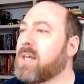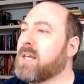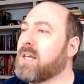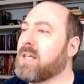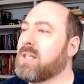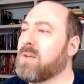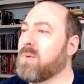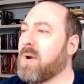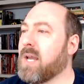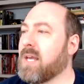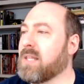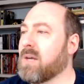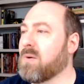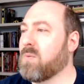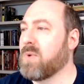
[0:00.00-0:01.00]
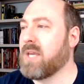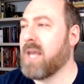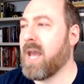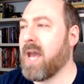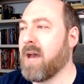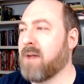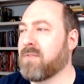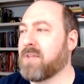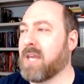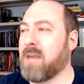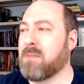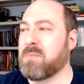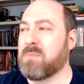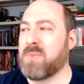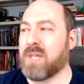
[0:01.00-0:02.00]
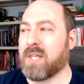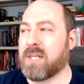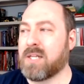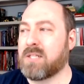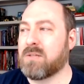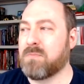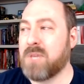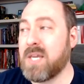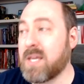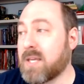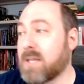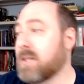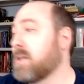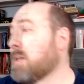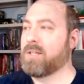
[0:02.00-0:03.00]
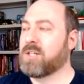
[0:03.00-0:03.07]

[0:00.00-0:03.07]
in the way that we have the capability to be.